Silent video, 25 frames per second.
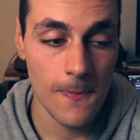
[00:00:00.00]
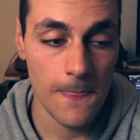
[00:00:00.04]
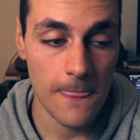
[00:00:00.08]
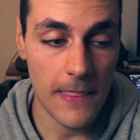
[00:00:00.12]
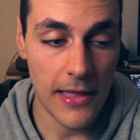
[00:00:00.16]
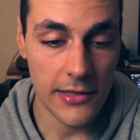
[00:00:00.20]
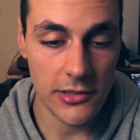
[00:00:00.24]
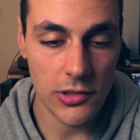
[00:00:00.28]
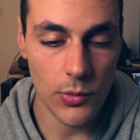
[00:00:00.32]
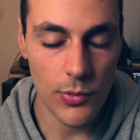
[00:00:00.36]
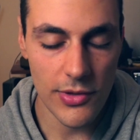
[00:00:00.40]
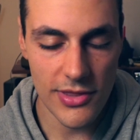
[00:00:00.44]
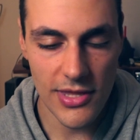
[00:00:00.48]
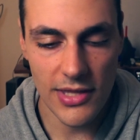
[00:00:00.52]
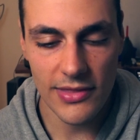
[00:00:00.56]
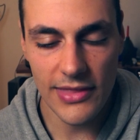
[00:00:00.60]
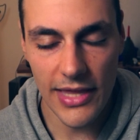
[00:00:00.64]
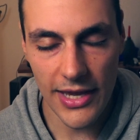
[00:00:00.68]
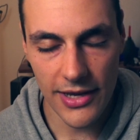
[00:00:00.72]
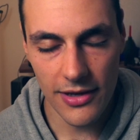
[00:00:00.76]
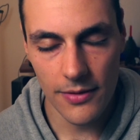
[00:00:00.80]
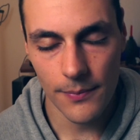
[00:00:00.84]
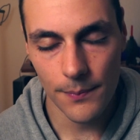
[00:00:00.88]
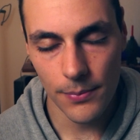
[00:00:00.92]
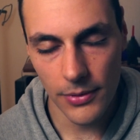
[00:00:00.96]
And so we think
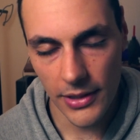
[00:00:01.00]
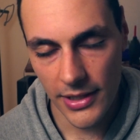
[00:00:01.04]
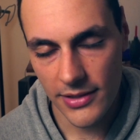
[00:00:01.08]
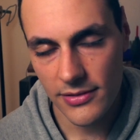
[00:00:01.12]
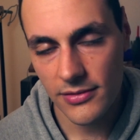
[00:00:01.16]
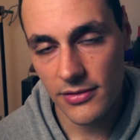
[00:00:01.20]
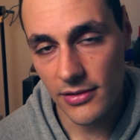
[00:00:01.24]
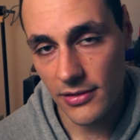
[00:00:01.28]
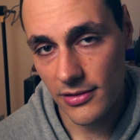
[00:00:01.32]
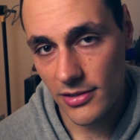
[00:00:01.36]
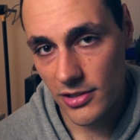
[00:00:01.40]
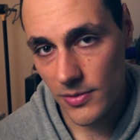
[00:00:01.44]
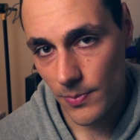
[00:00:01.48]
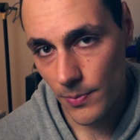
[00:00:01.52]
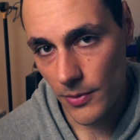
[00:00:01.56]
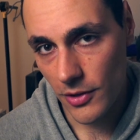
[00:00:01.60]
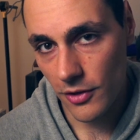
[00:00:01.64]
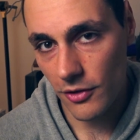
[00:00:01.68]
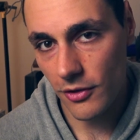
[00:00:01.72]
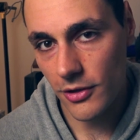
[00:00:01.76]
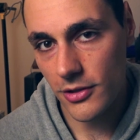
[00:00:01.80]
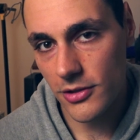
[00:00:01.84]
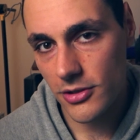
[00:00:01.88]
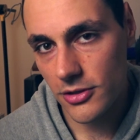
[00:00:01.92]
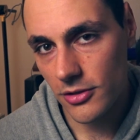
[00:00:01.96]
that completes the
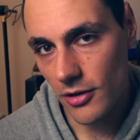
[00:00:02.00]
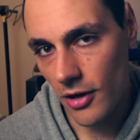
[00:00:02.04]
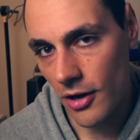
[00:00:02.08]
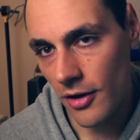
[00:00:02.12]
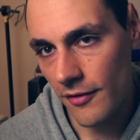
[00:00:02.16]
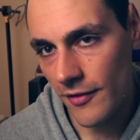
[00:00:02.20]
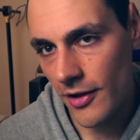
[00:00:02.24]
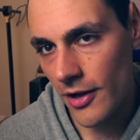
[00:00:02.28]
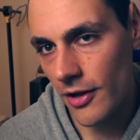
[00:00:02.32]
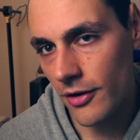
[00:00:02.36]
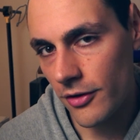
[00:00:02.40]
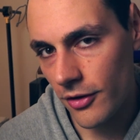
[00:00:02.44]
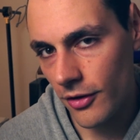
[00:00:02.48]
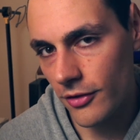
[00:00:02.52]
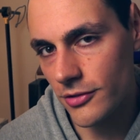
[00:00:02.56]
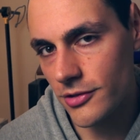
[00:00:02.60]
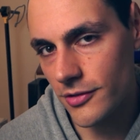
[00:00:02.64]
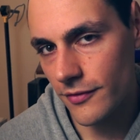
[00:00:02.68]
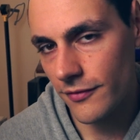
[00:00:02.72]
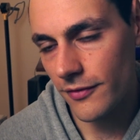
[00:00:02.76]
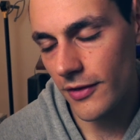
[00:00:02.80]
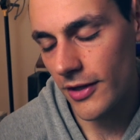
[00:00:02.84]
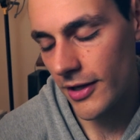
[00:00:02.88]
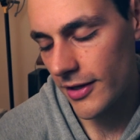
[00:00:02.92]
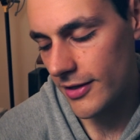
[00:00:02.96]
experience of our
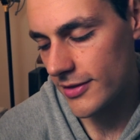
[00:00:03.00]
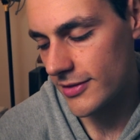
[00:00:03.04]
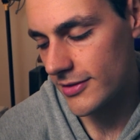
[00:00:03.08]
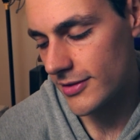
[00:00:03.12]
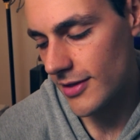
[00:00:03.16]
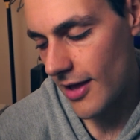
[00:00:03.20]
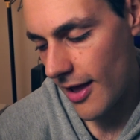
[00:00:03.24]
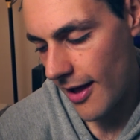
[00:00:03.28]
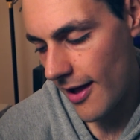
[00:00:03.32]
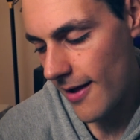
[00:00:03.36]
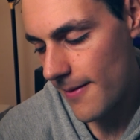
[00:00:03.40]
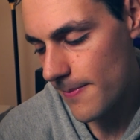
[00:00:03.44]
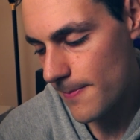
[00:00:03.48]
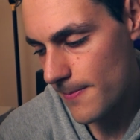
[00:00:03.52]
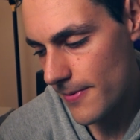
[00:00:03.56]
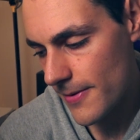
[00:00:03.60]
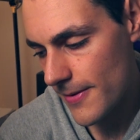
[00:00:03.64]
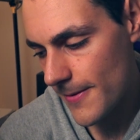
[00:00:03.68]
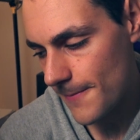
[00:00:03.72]
NOSSAFLEX app,